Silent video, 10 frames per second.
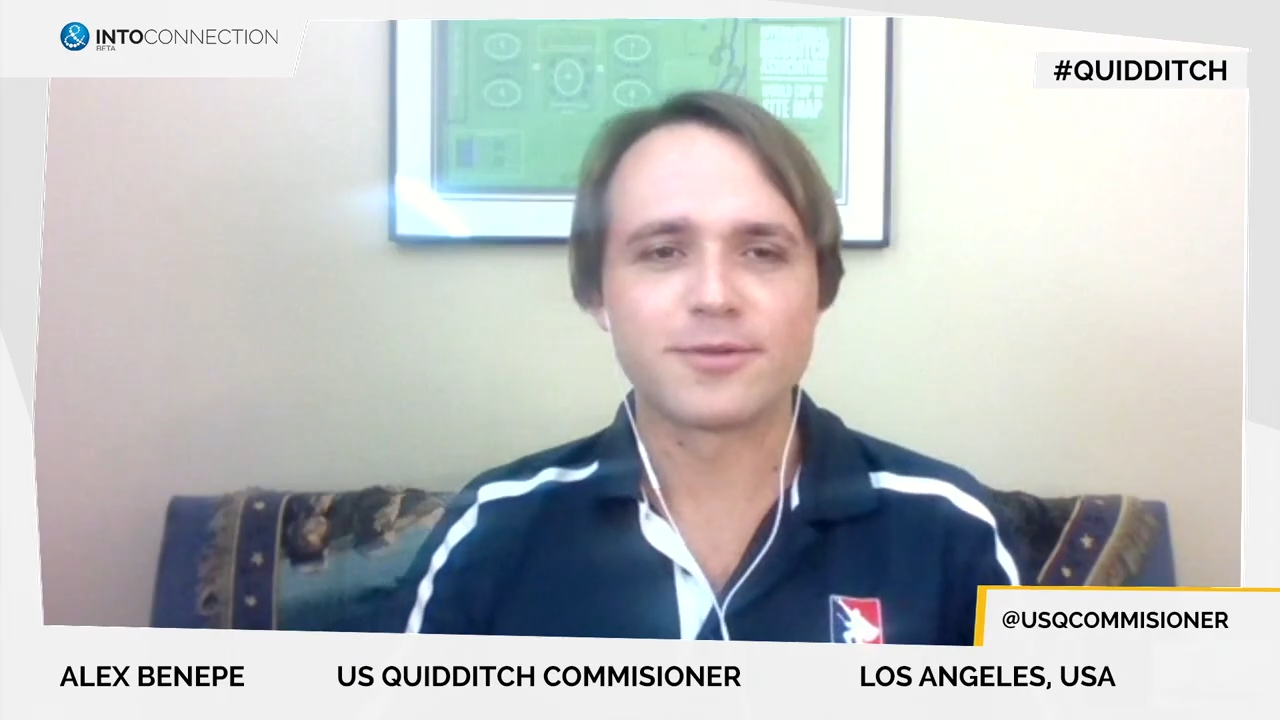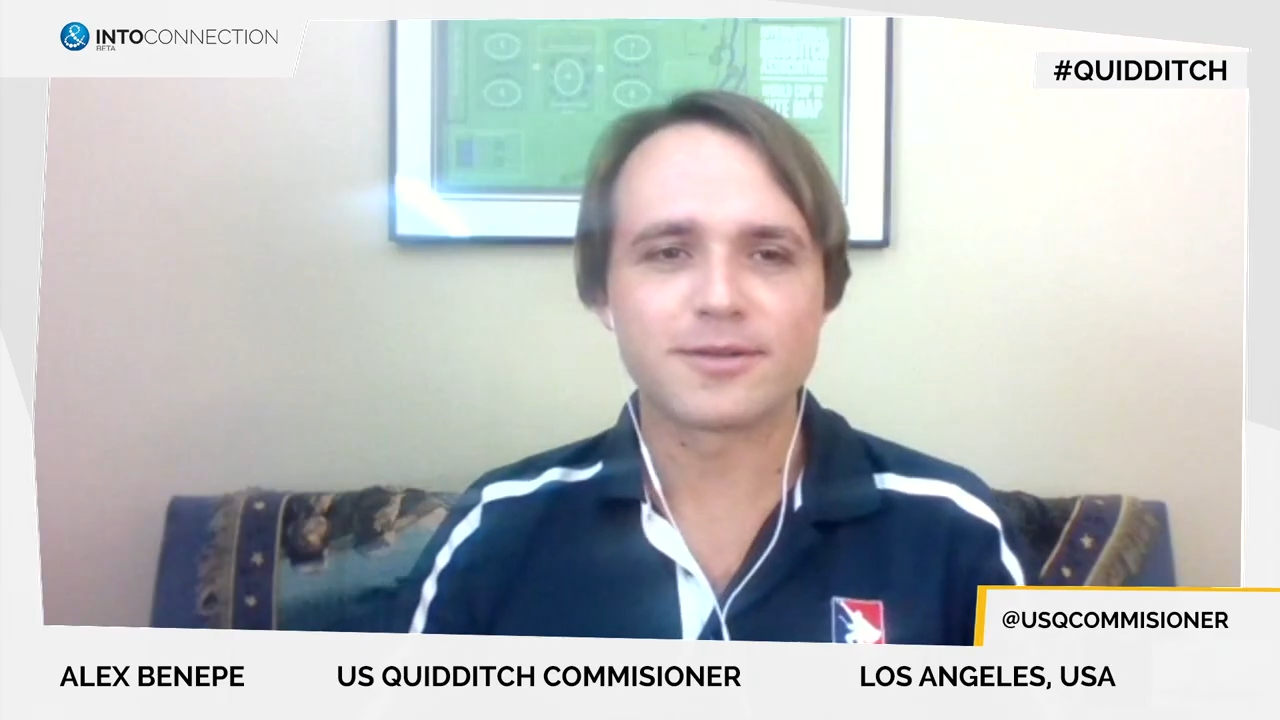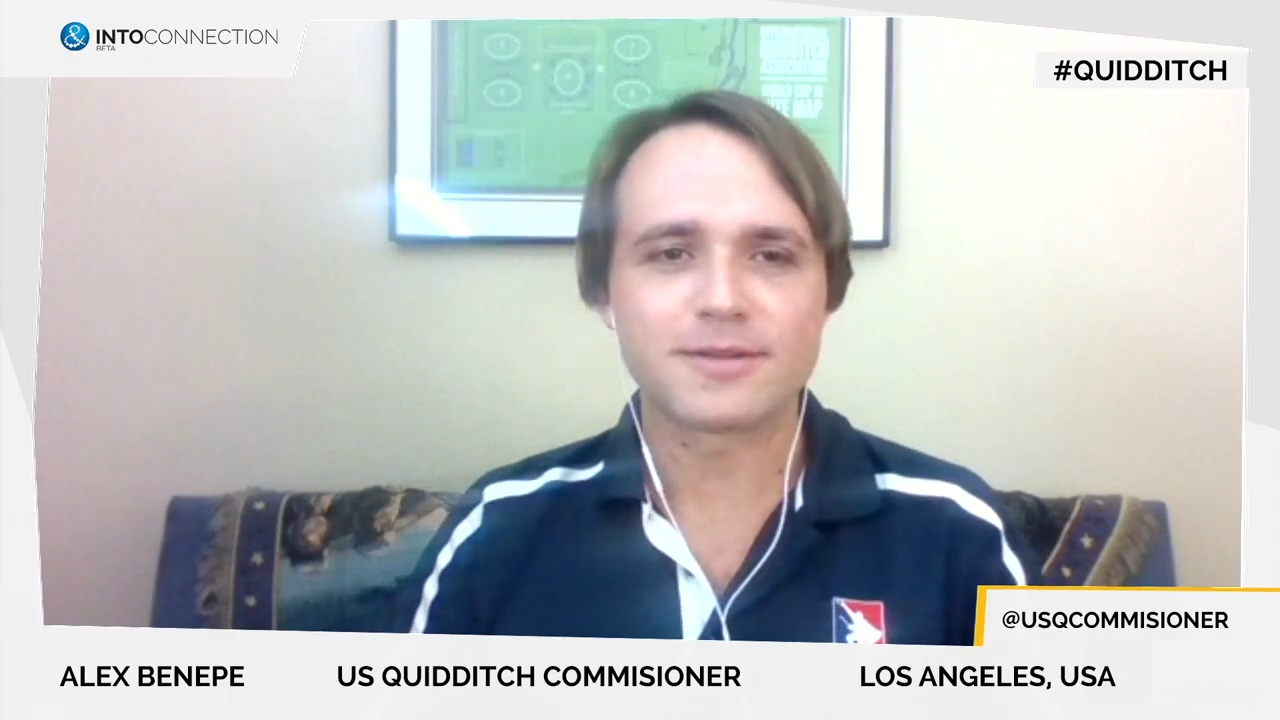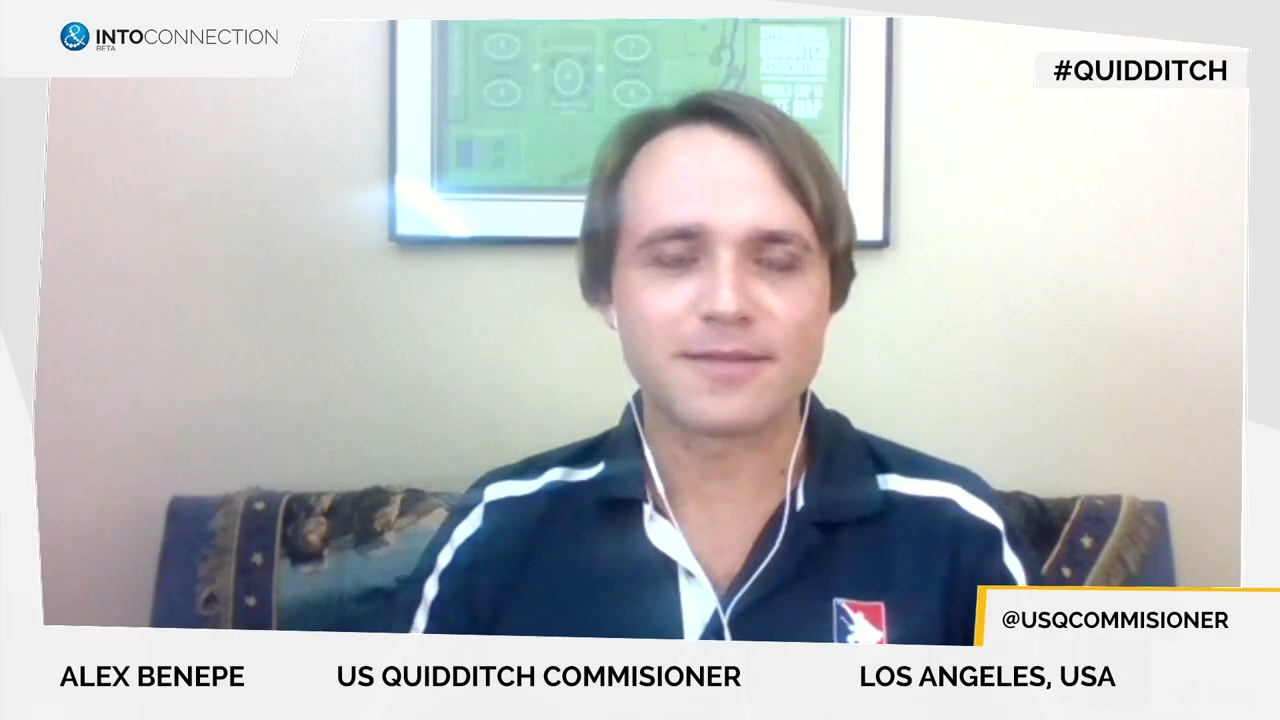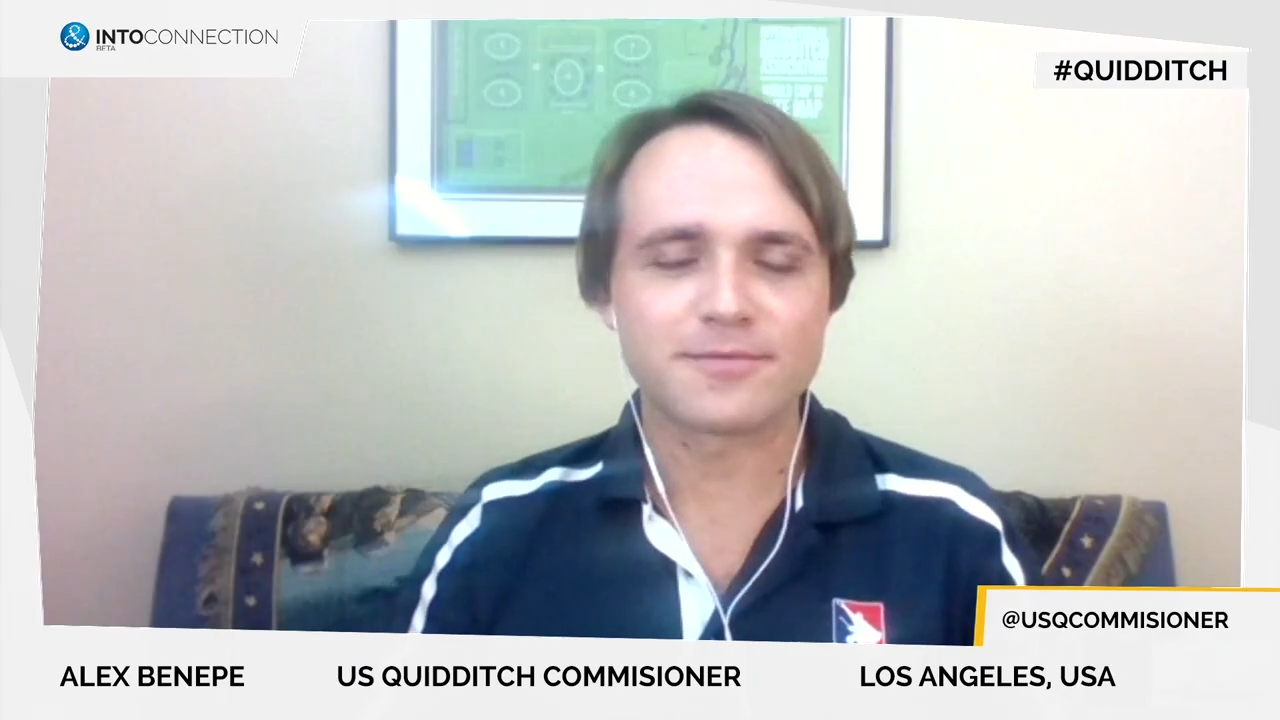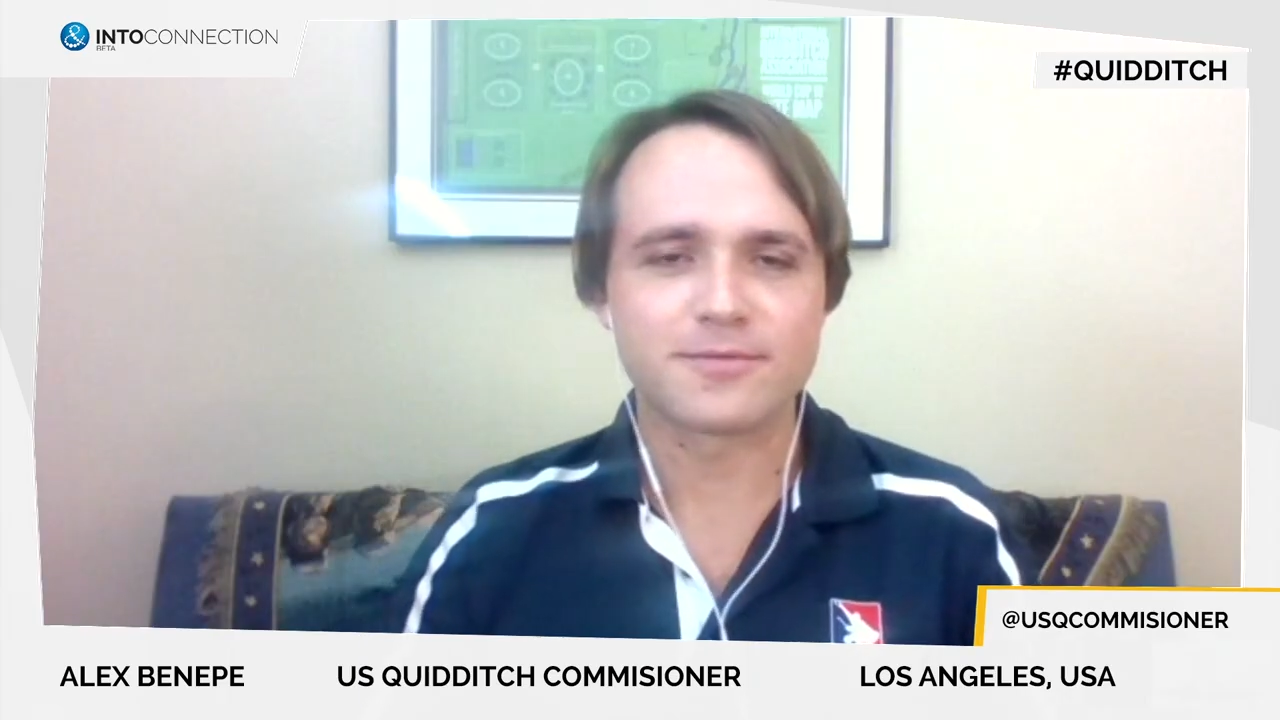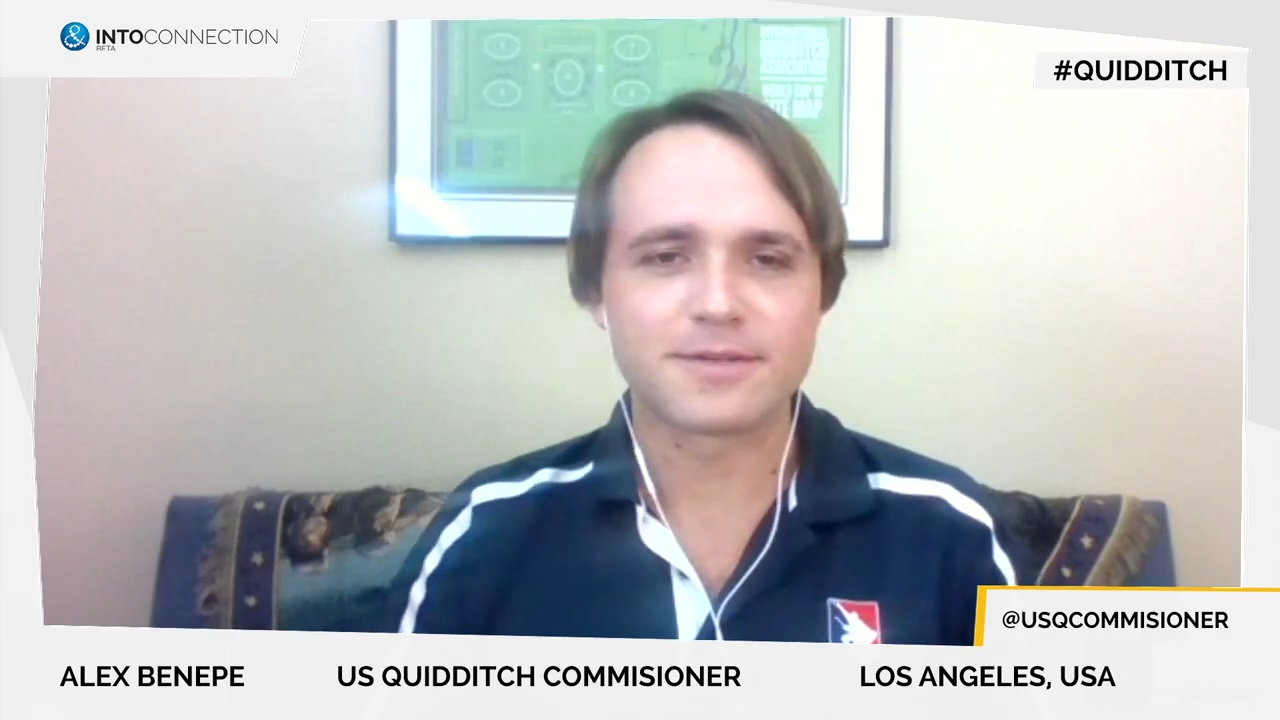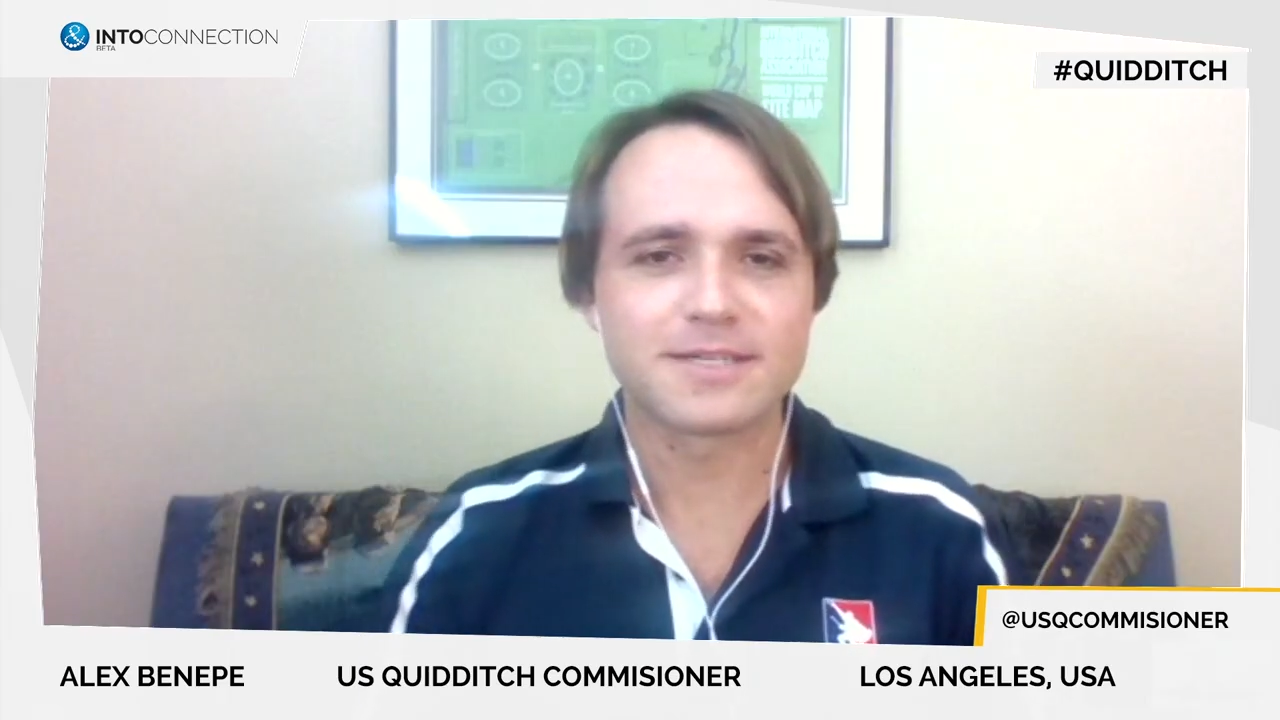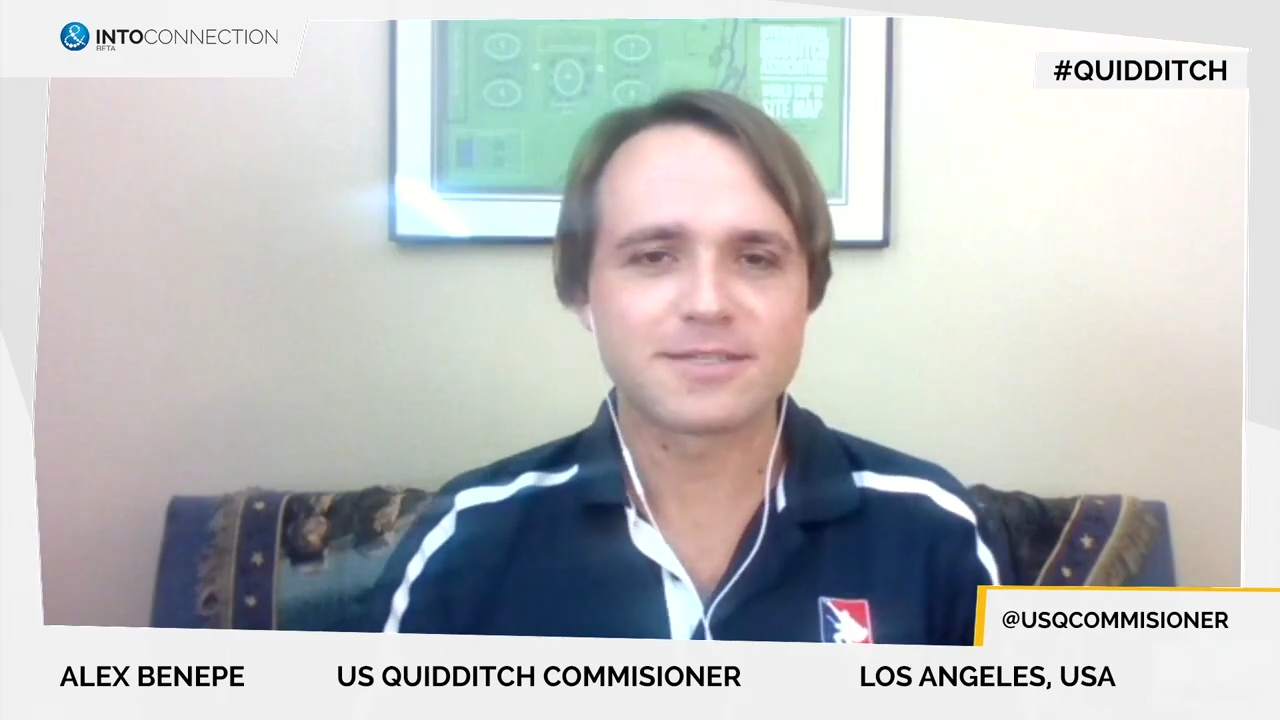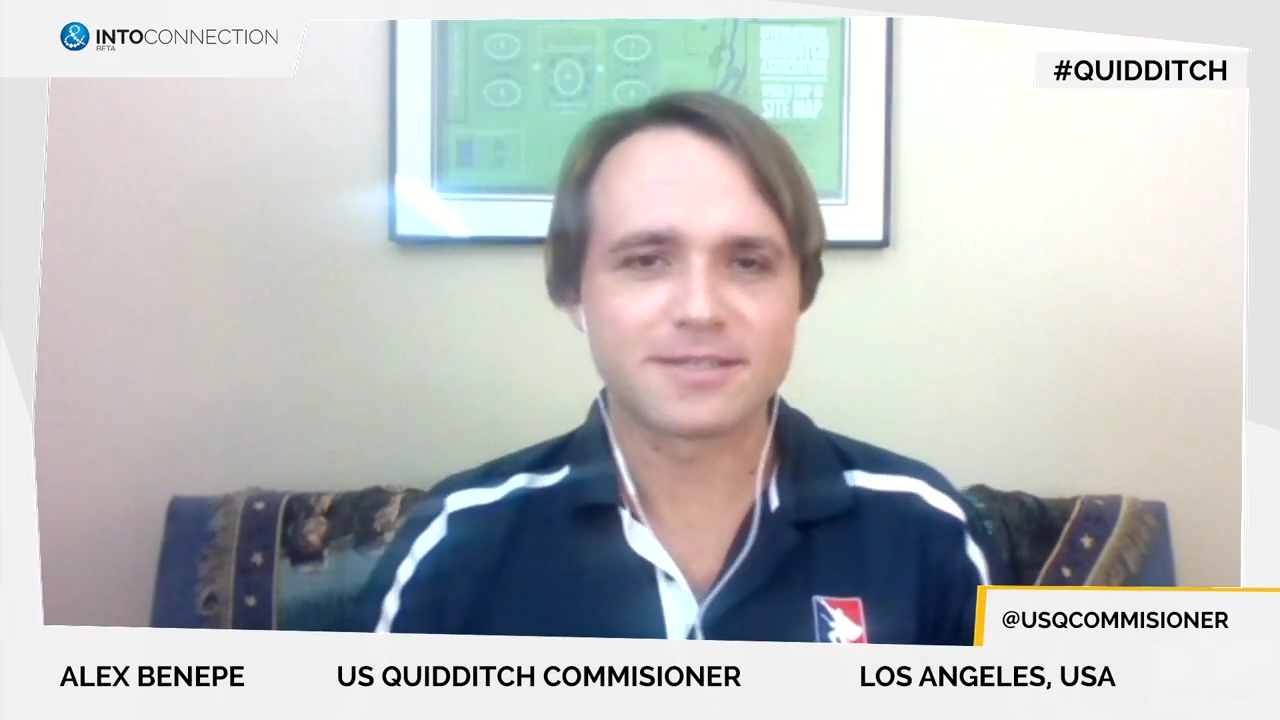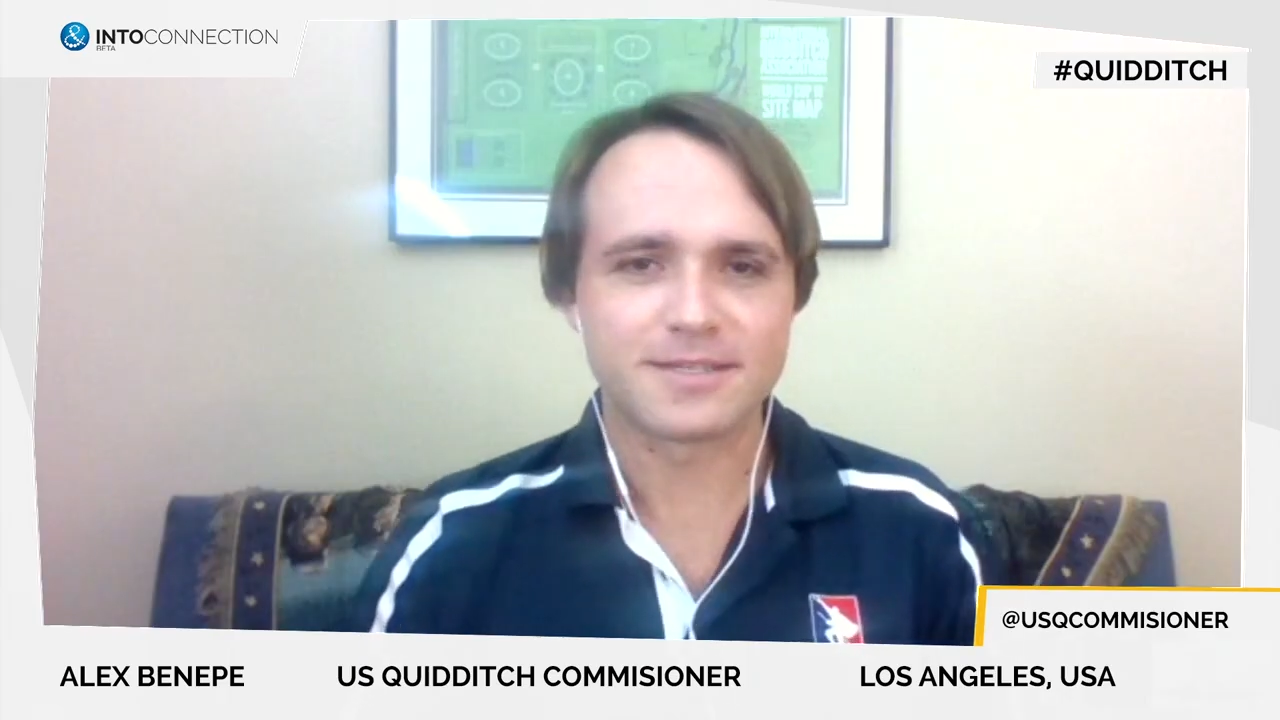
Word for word: real life Quidditch